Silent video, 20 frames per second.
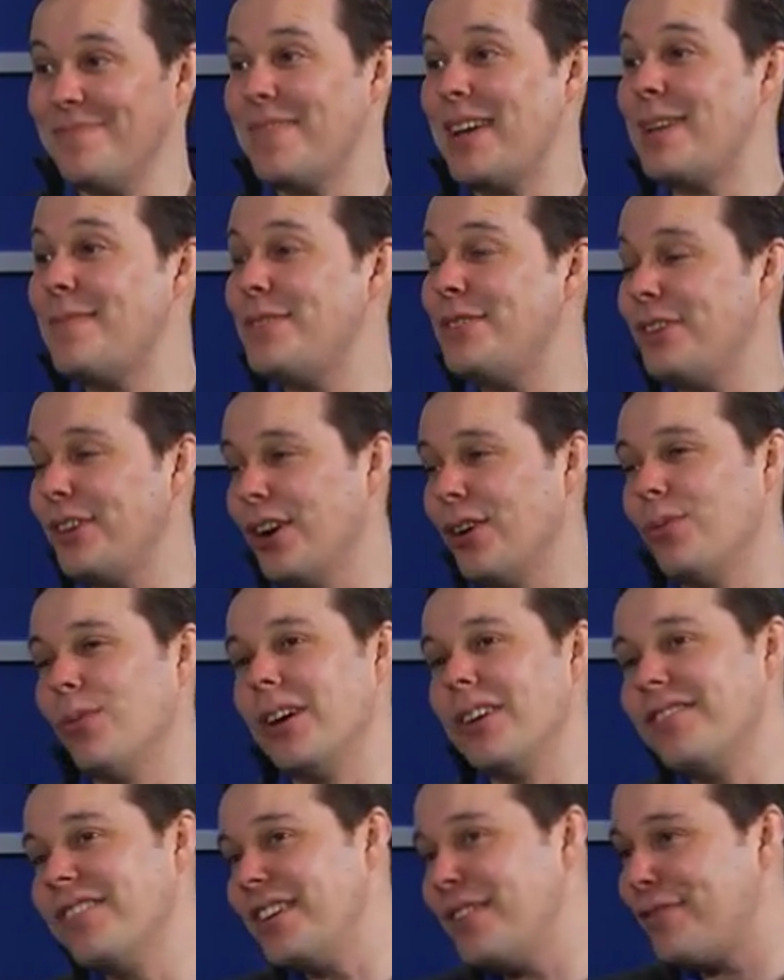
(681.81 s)
Maybe you got
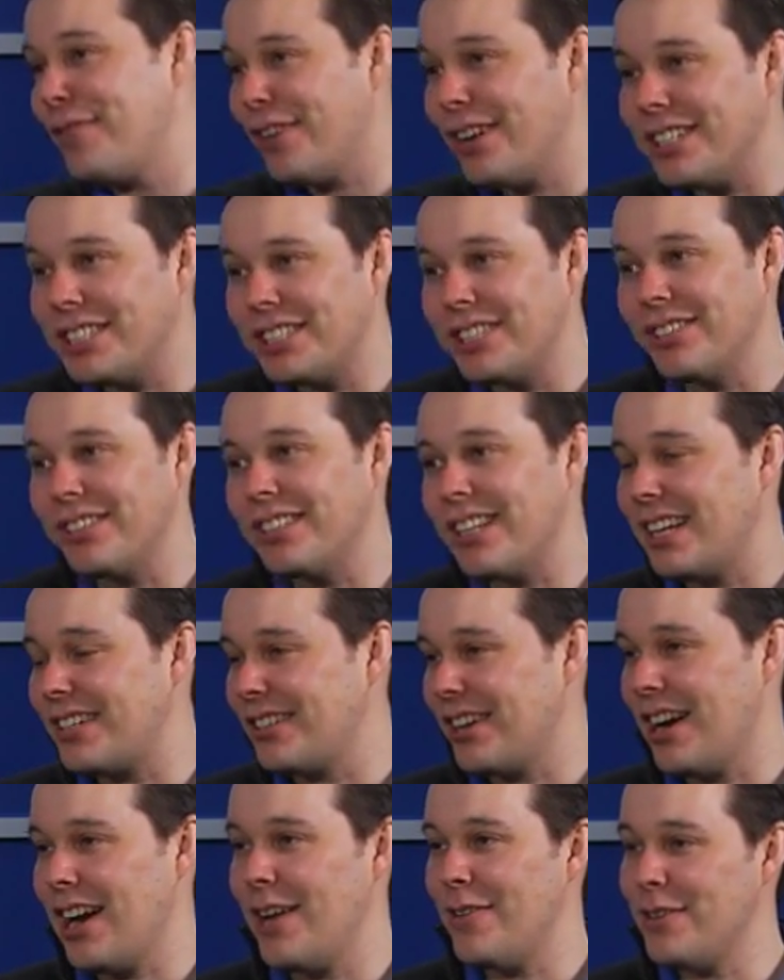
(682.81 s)
one refresh during that
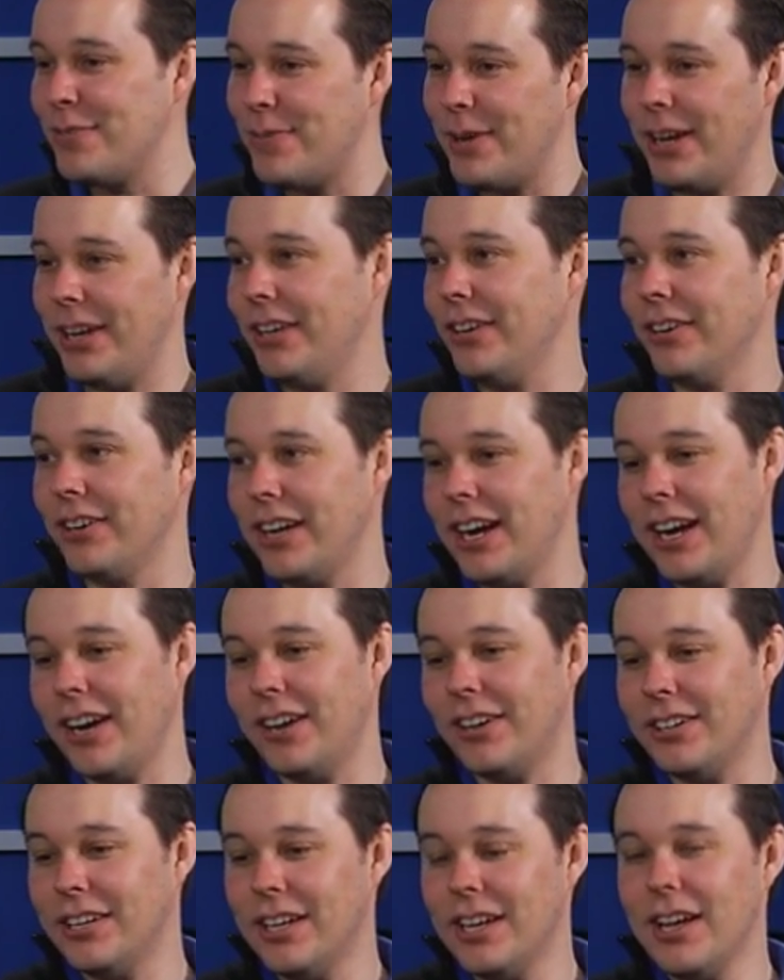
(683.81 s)
time, depending on
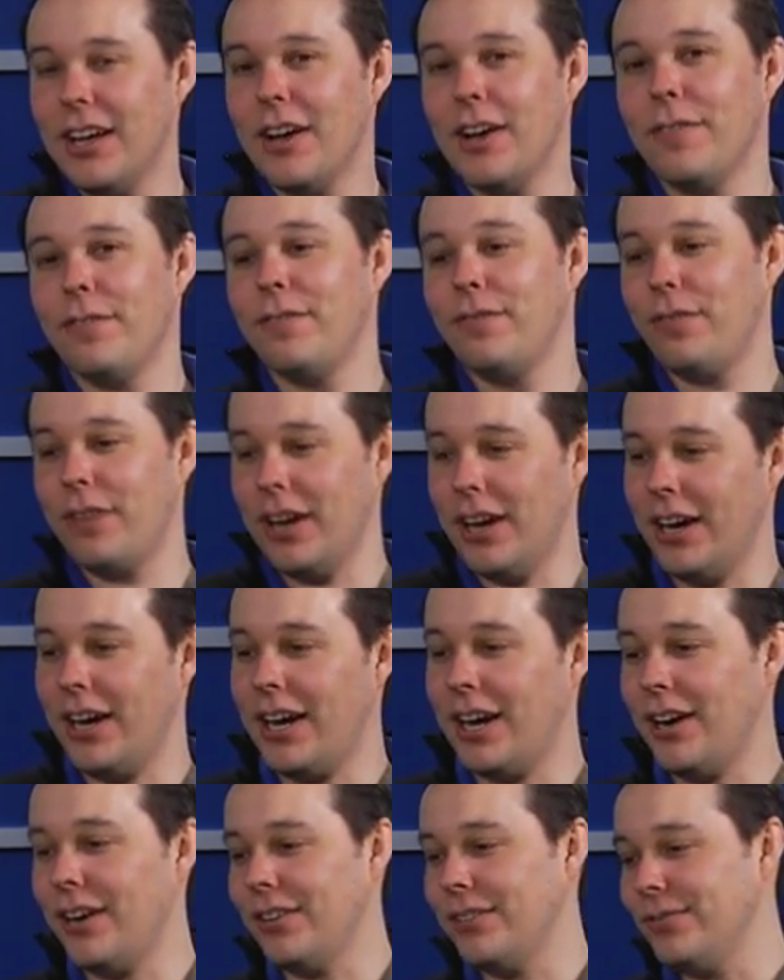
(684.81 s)

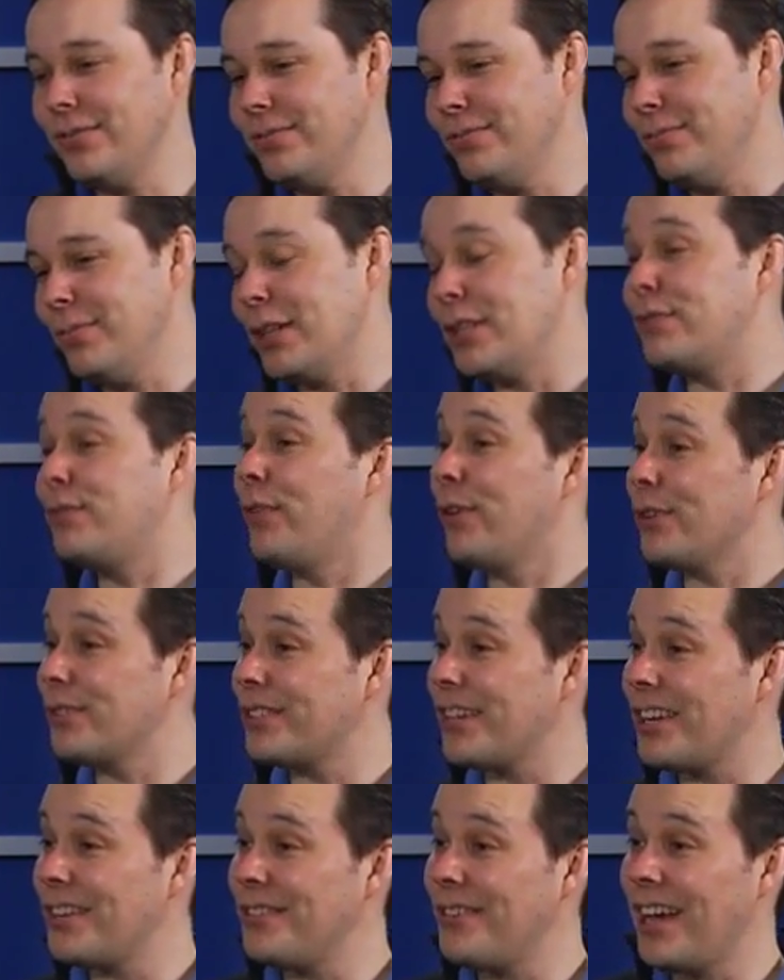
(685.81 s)
how much
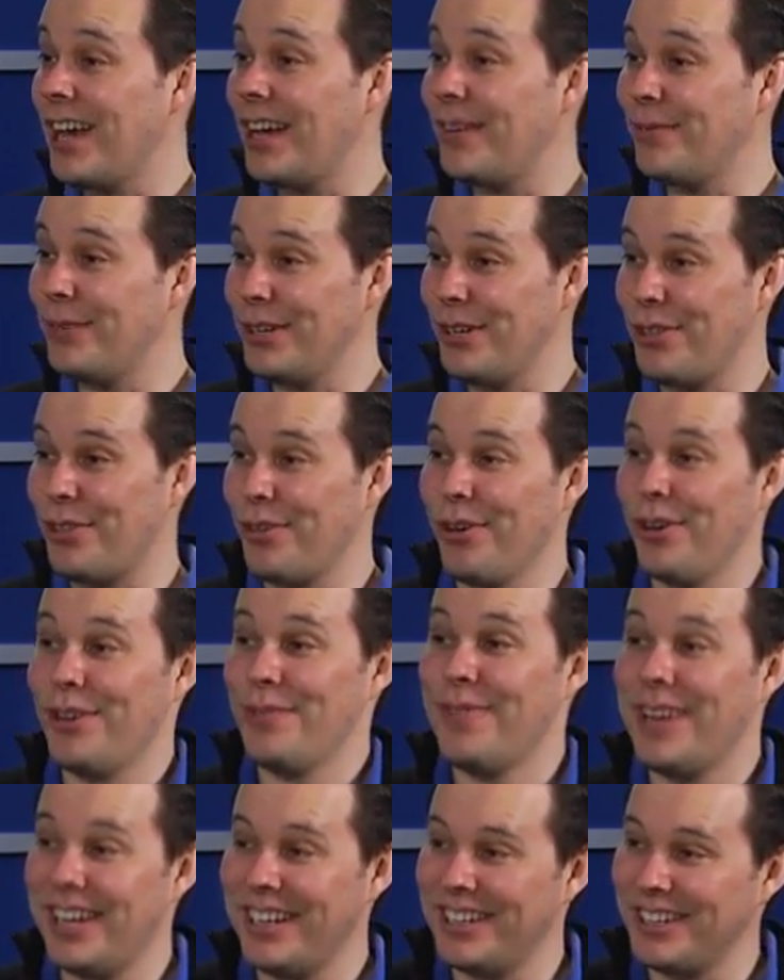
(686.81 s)
foresight you had when you thought
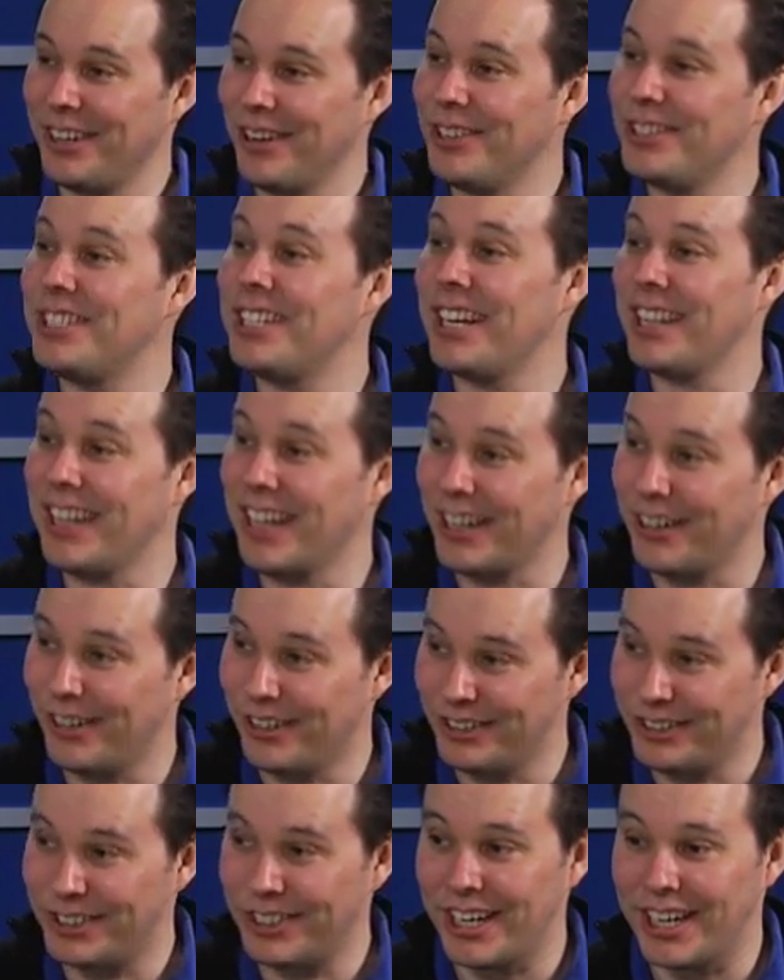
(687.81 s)
about negotiating that
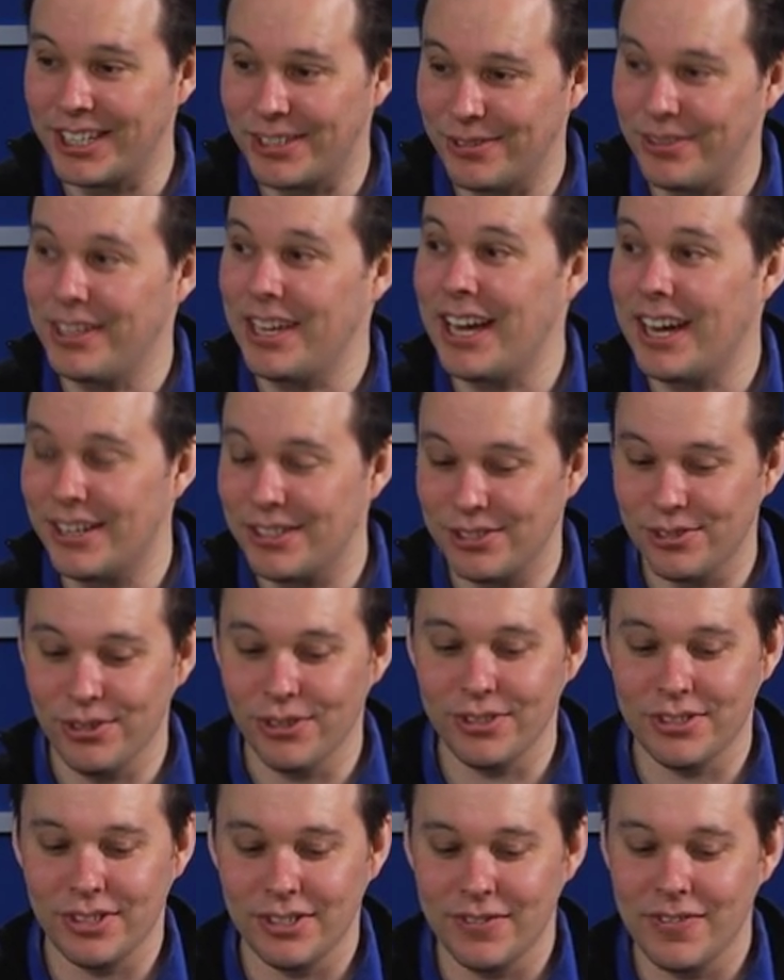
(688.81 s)
contract with the
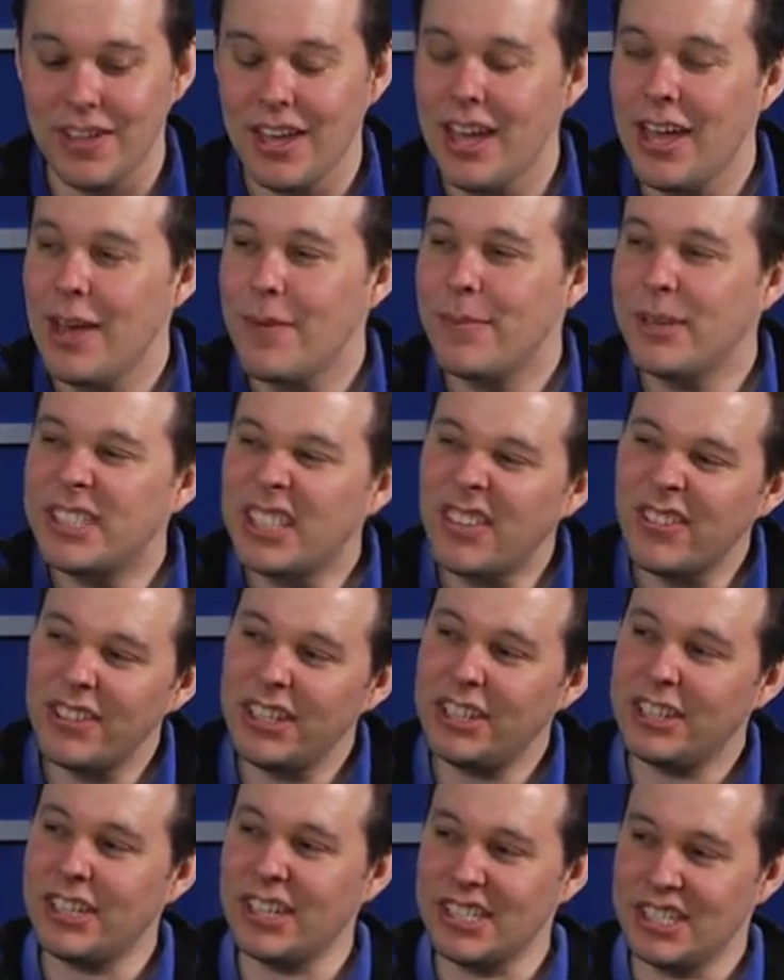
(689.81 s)
outsourcer. But
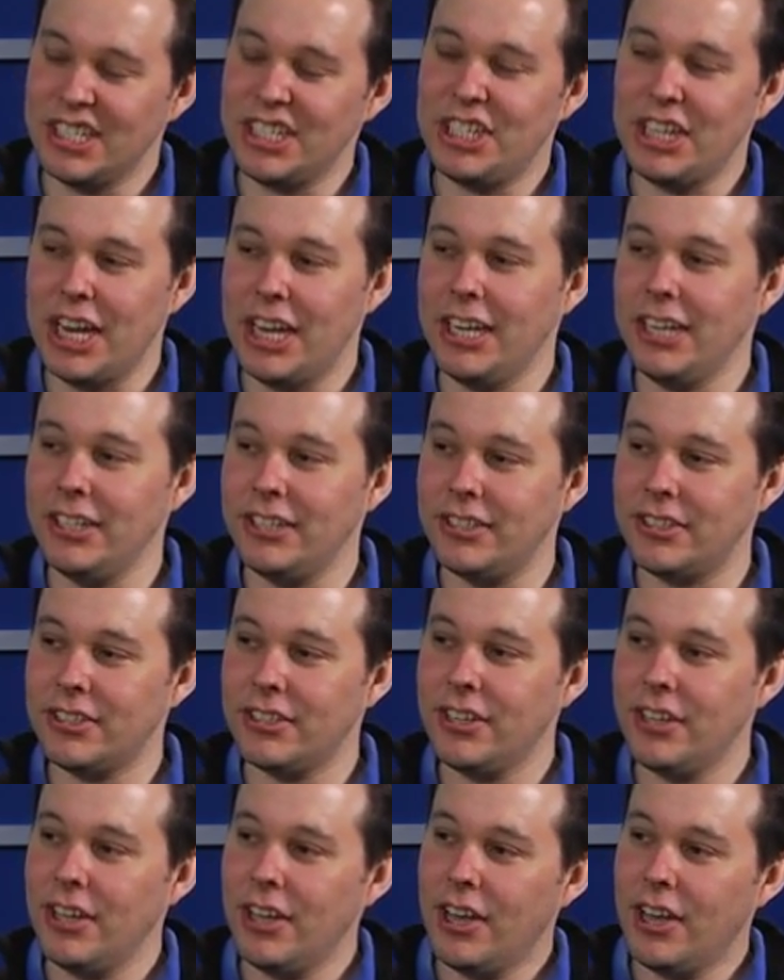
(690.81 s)
generally, it doesn't change.